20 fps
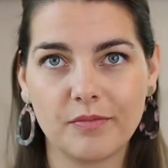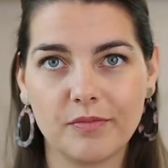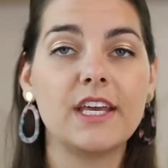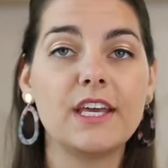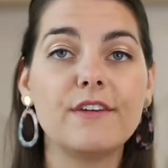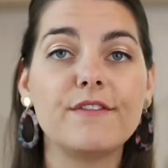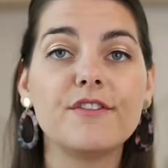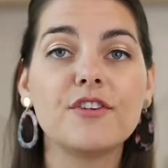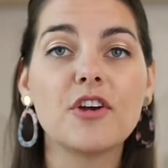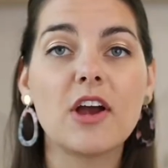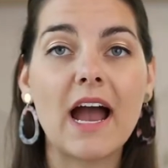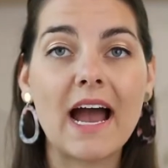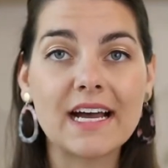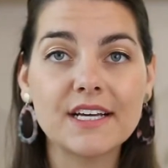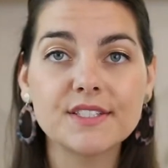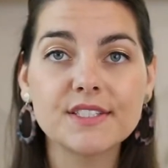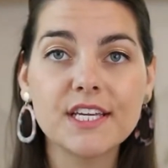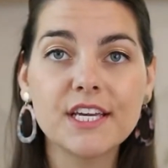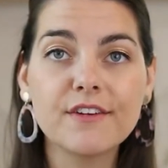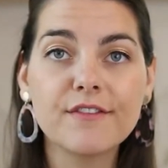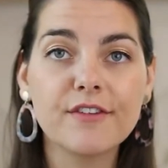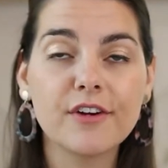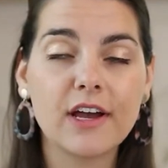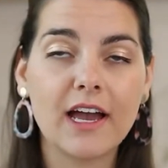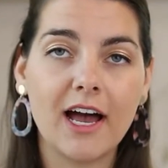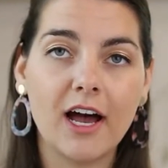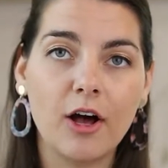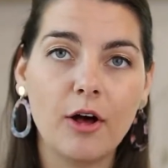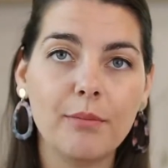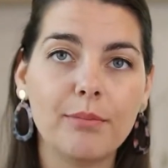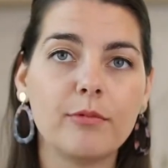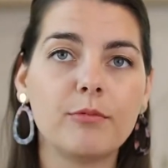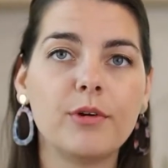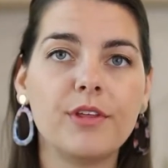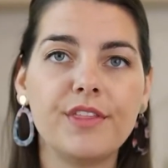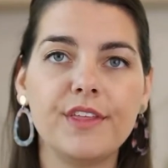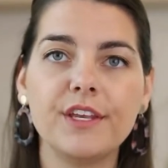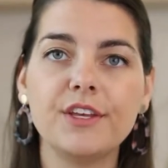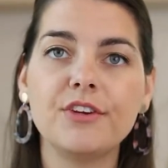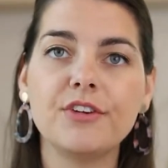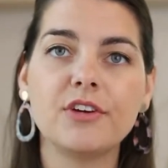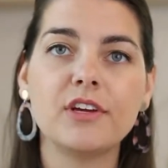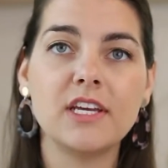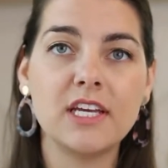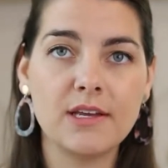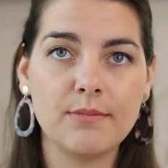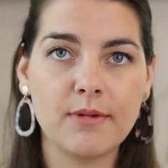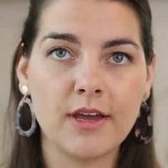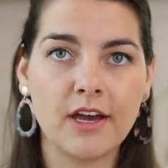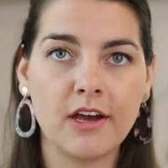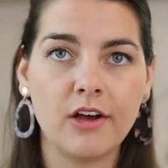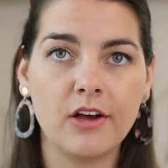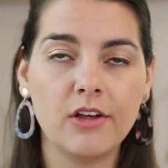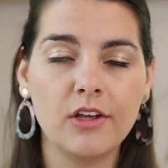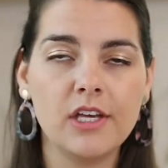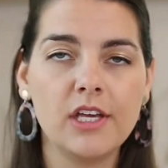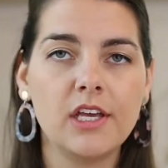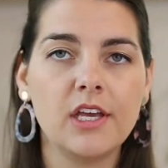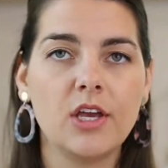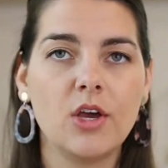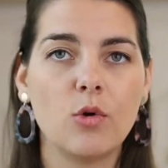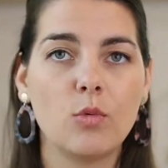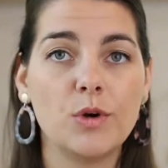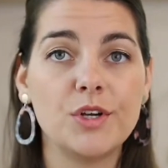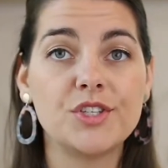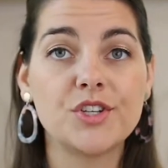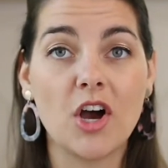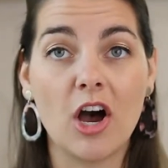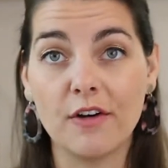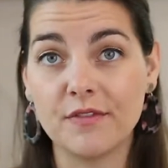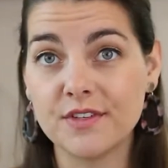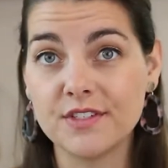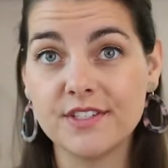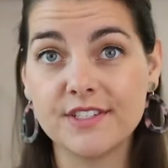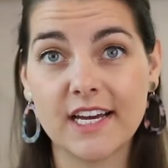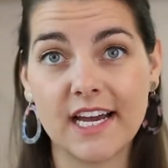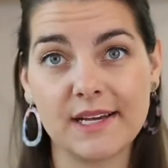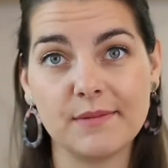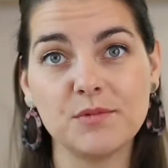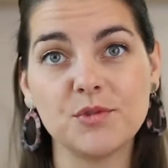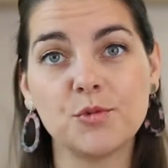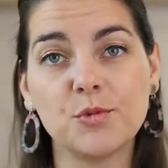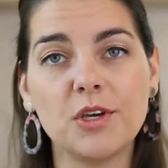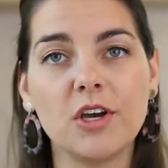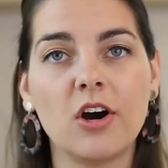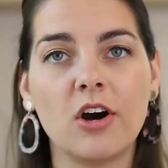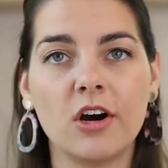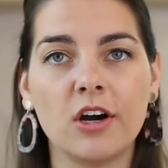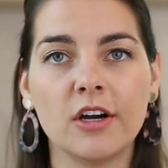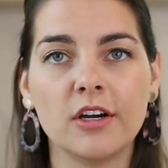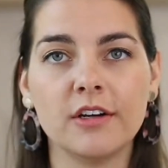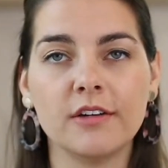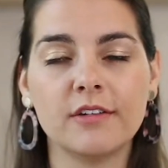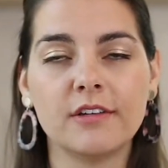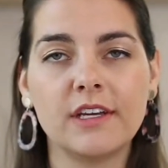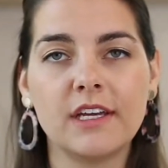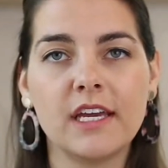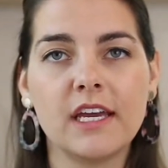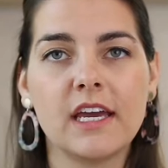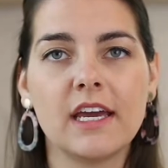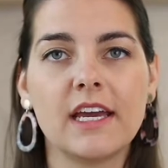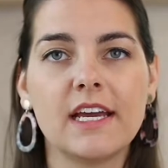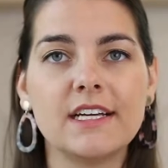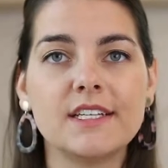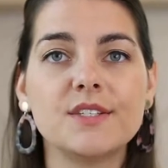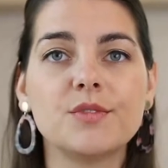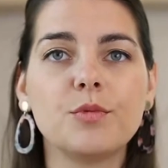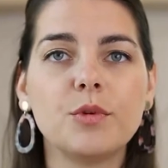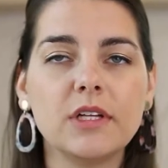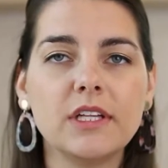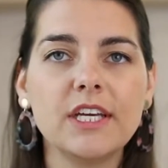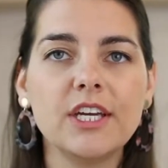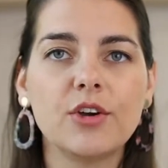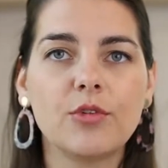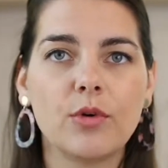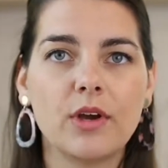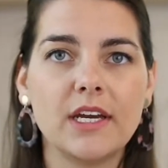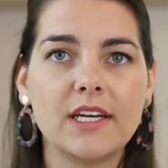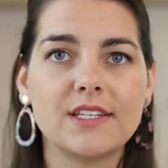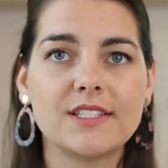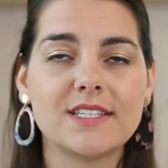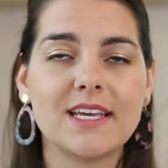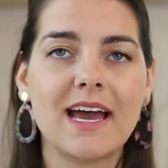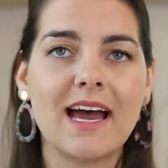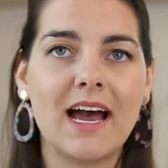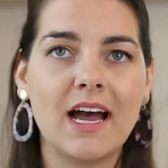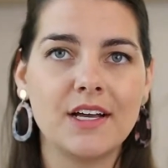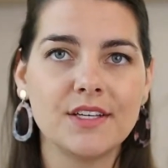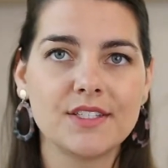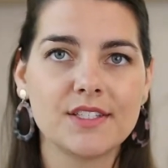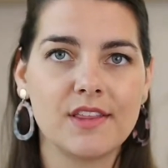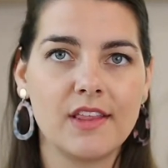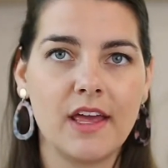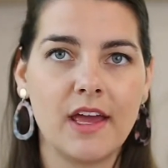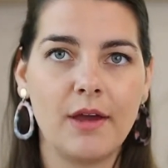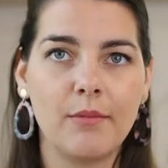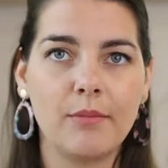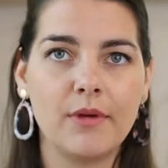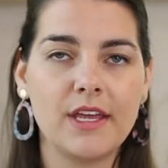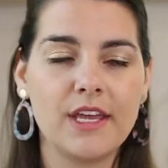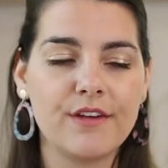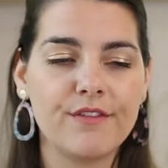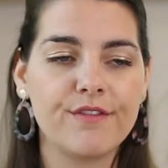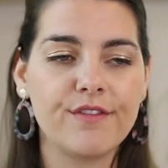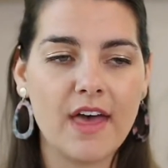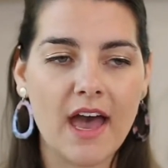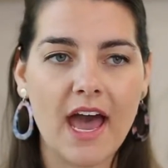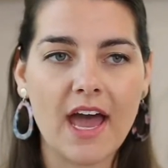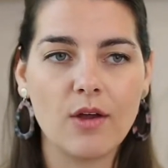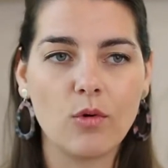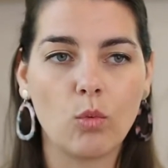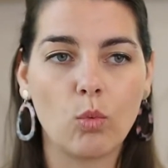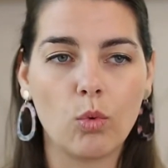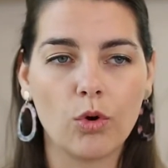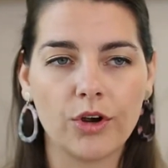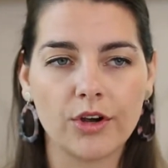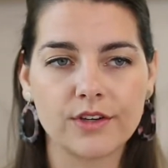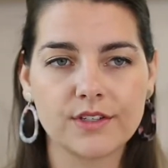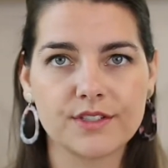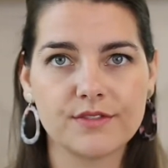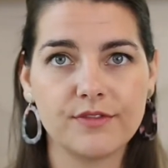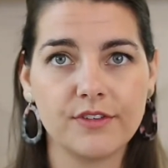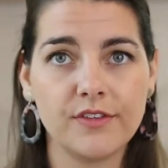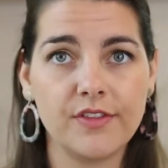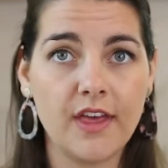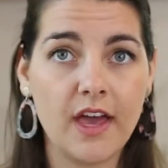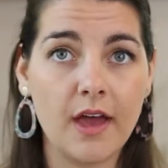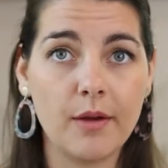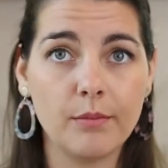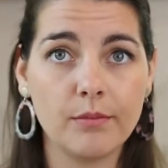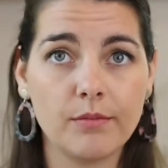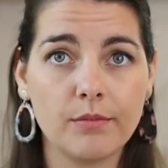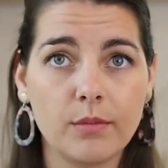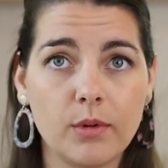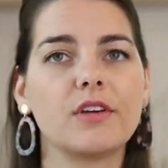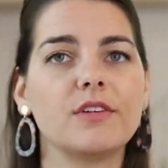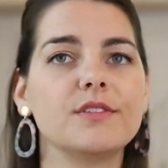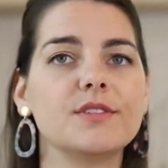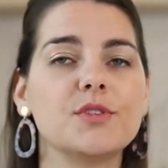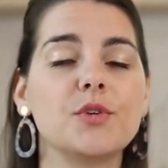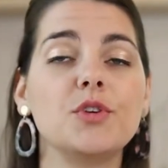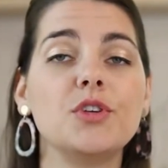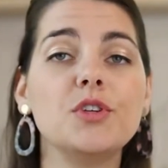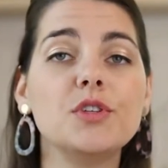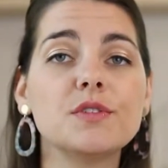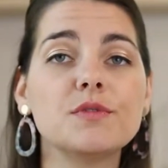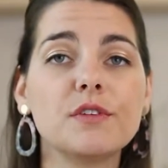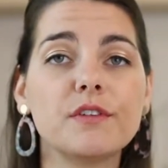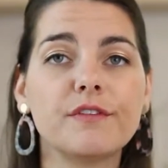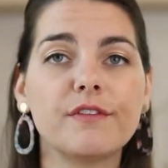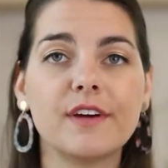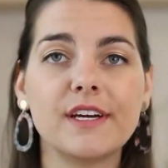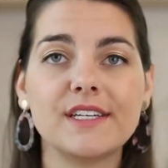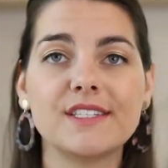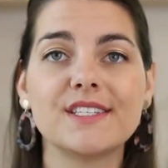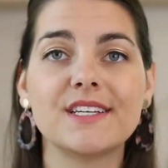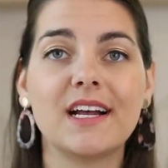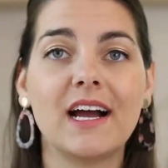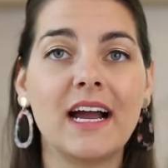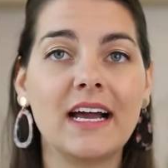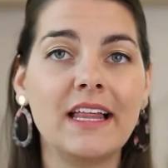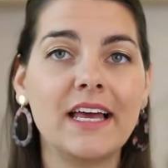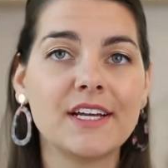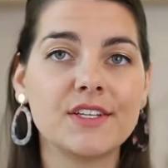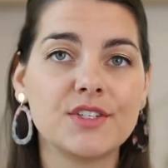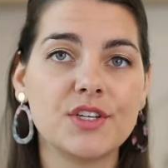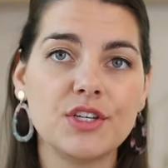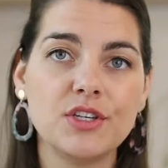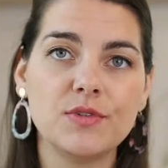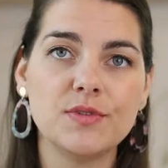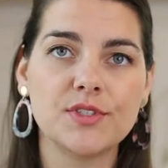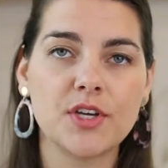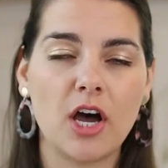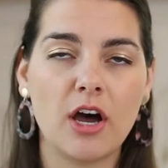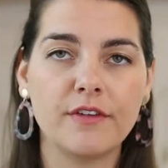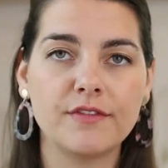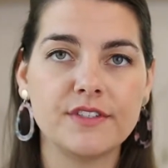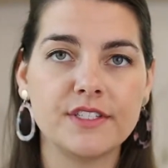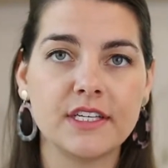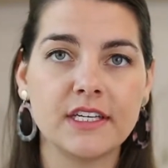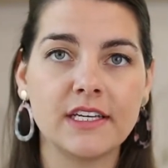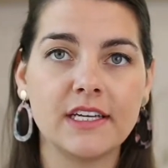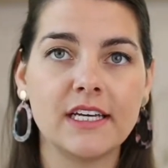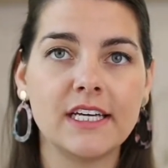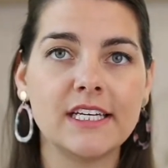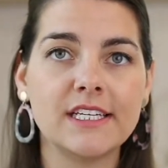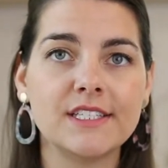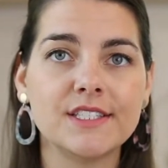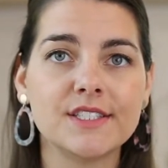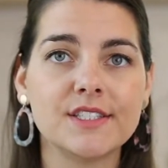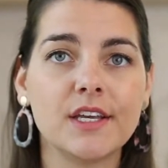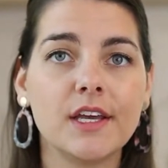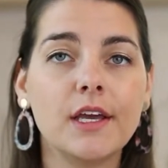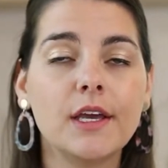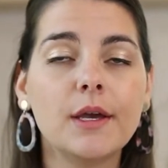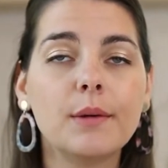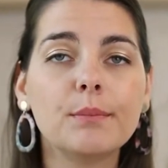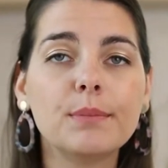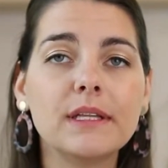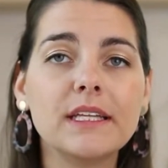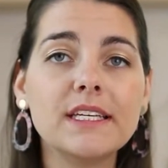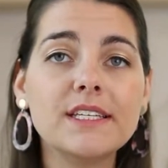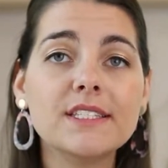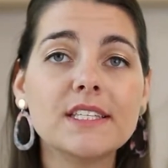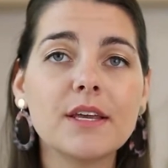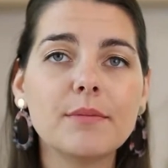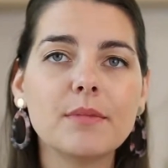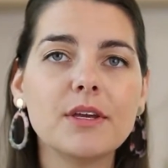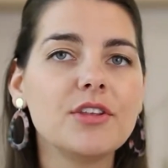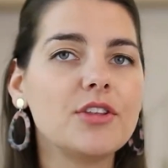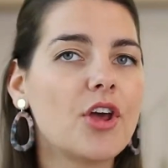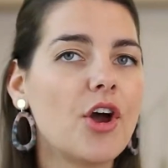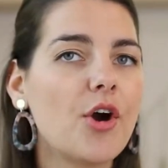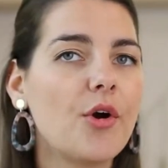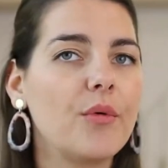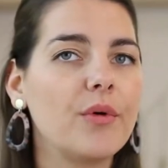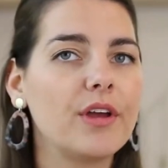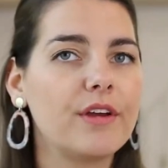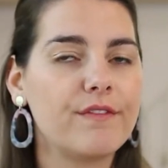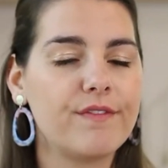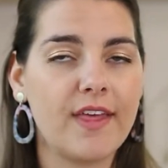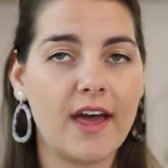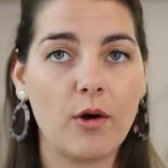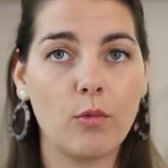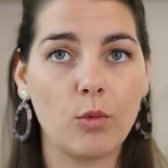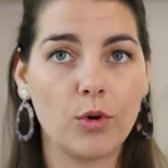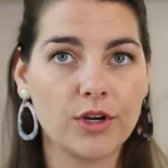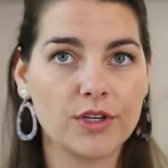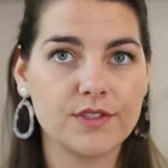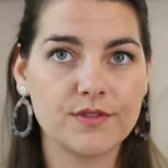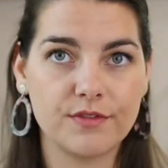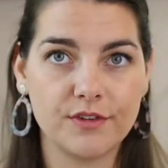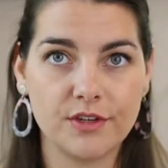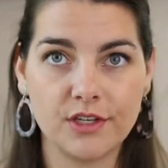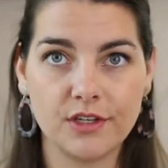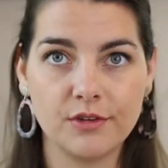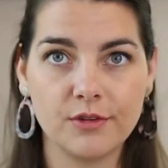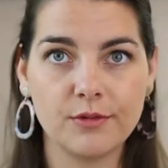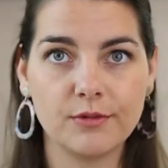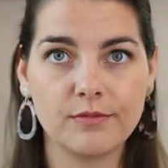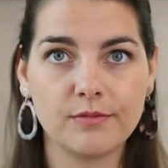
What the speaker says: If you're asking for help within your email, which oftentimes we are, it's really great to ask them if that works for them. So a useful phrase that I like to use often is, please let me know if that works for you.